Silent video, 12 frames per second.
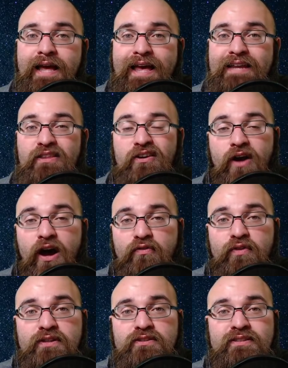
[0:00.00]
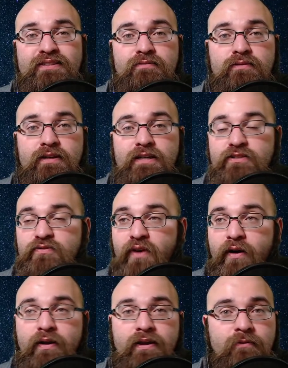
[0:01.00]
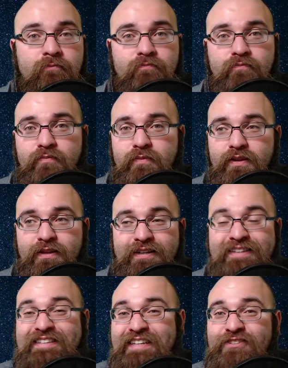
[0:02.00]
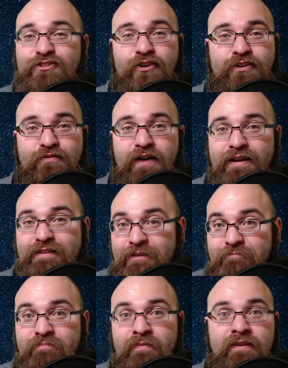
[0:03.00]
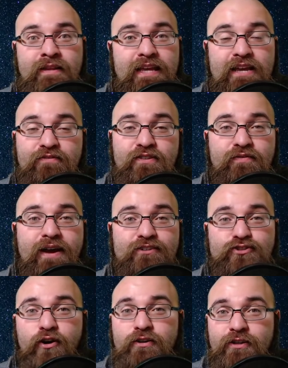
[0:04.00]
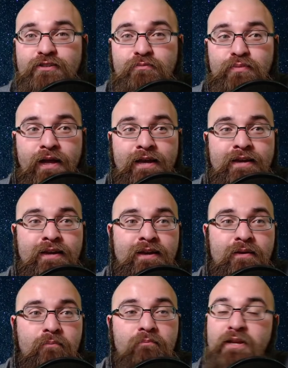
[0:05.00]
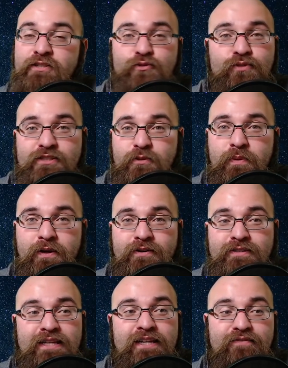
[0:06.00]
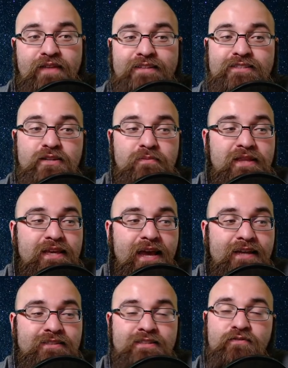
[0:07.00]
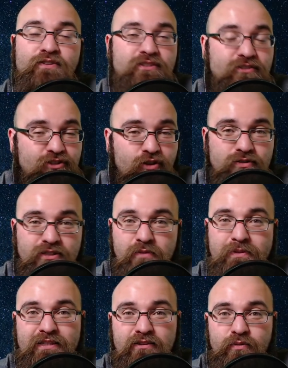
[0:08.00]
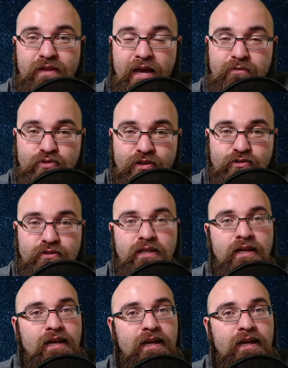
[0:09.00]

and their offense is very contingent on the fact that if, in fact, Chark doesn't play, Minshew disappears. And if that's going to be the case and LaVisca Chenault's going to be dealing with hamstring injuries,